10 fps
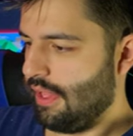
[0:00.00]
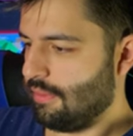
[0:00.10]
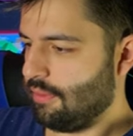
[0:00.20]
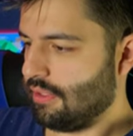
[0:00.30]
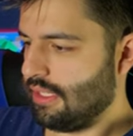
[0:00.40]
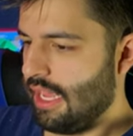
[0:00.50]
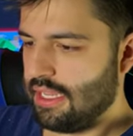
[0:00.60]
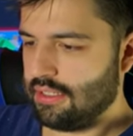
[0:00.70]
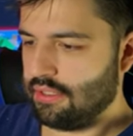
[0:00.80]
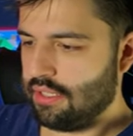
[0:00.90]
animals.
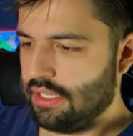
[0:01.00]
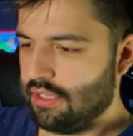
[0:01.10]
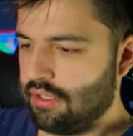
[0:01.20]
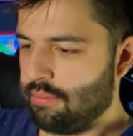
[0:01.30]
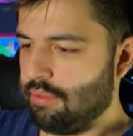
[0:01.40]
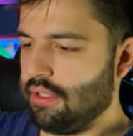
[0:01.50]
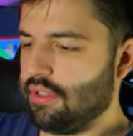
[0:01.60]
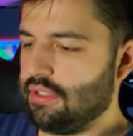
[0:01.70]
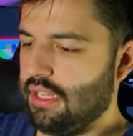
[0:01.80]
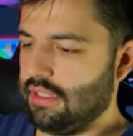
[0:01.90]
Dad, start here to complete
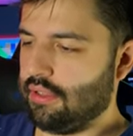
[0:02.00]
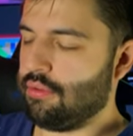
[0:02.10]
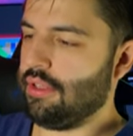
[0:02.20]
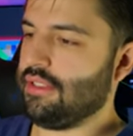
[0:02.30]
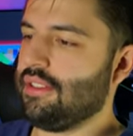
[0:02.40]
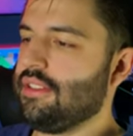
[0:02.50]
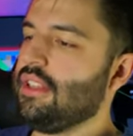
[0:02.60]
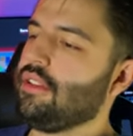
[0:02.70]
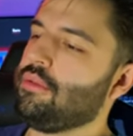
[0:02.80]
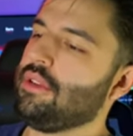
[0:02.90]
your take the quiz. Let's
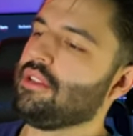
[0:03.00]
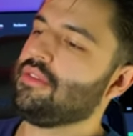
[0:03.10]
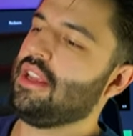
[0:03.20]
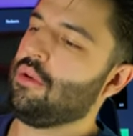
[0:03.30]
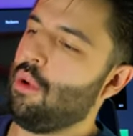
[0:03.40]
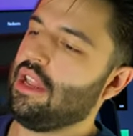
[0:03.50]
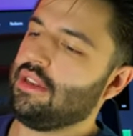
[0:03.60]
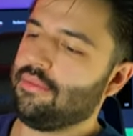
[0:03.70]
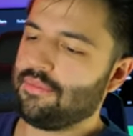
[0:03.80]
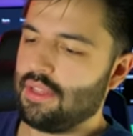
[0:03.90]
take the quiz of day
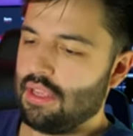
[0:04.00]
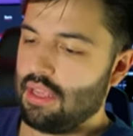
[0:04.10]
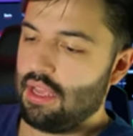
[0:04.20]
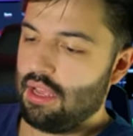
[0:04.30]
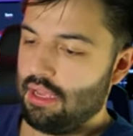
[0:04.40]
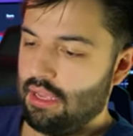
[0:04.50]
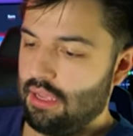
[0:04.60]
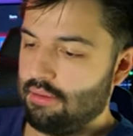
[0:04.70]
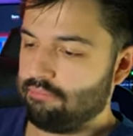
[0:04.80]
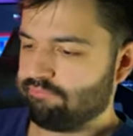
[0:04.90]
one.
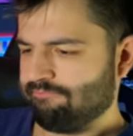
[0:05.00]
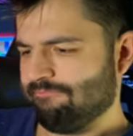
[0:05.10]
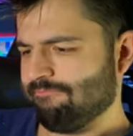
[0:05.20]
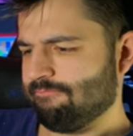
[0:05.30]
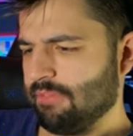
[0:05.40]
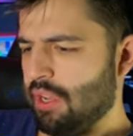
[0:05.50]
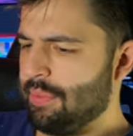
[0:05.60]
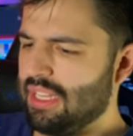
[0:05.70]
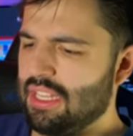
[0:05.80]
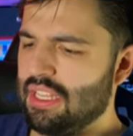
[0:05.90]
Um, how
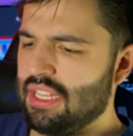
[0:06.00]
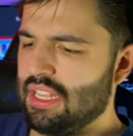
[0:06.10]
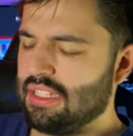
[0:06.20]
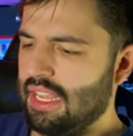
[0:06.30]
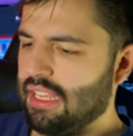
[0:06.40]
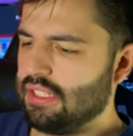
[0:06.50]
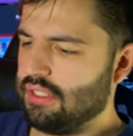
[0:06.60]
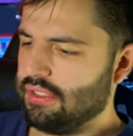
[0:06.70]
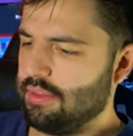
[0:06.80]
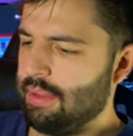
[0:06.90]
many days
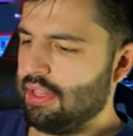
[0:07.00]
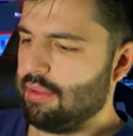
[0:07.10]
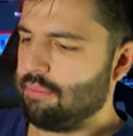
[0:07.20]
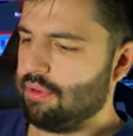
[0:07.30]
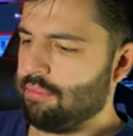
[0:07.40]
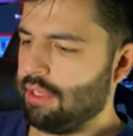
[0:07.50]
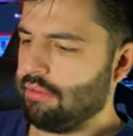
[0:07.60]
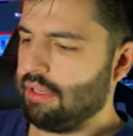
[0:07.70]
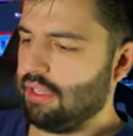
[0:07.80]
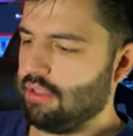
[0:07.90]
does the male emperor
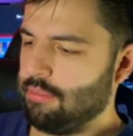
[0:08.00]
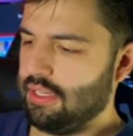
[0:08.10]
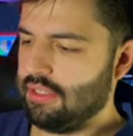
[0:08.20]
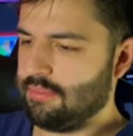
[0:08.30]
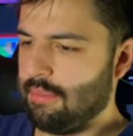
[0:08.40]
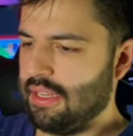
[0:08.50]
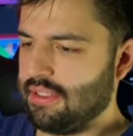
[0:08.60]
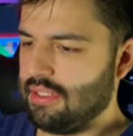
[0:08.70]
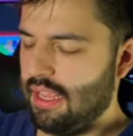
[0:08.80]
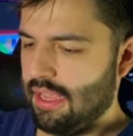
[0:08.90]
penguin incubate his
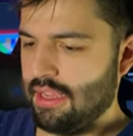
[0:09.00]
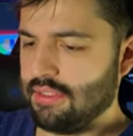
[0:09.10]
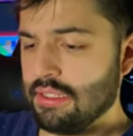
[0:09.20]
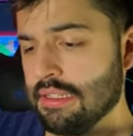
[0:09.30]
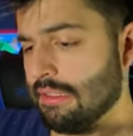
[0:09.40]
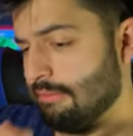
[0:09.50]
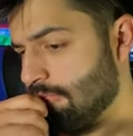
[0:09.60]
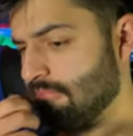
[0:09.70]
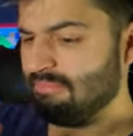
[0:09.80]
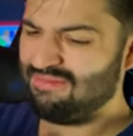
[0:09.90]
mate's eggs?
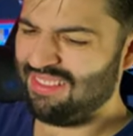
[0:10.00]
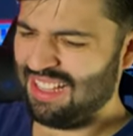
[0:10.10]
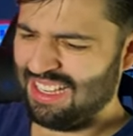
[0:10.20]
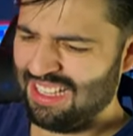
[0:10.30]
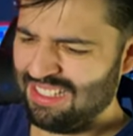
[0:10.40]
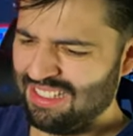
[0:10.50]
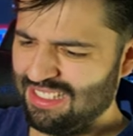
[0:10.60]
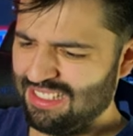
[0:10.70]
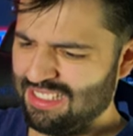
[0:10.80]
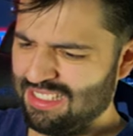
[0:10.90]
I guess
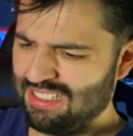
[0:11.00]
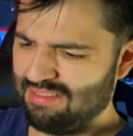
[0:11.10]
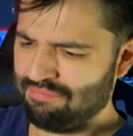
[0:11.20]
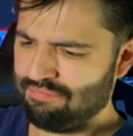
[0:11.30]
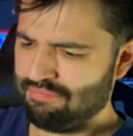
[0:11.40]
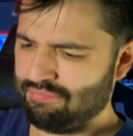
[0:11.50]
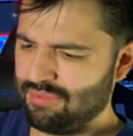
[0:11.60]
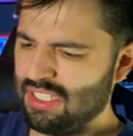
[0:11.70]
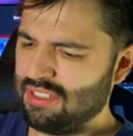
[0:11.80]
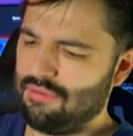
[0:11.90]
um,
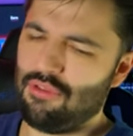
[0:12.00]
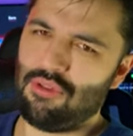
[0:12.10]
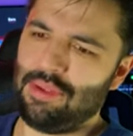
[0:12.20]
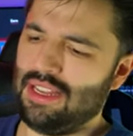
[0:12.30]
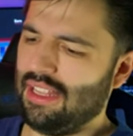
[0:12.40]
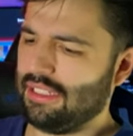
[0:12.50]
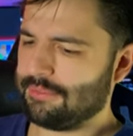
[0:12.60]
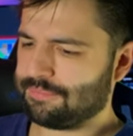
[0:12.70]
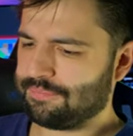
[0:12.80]
64, man. Like